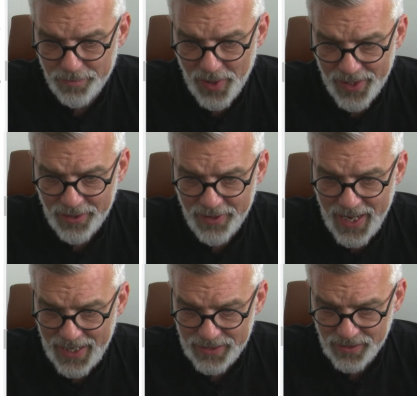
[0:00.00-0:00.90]
binary
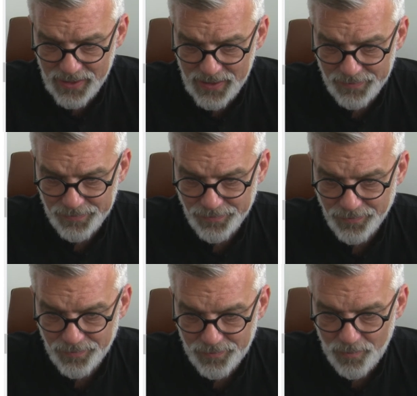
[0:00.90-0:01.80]
adders,
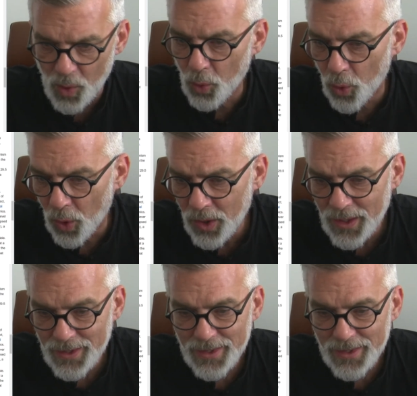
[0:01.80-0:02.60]
or,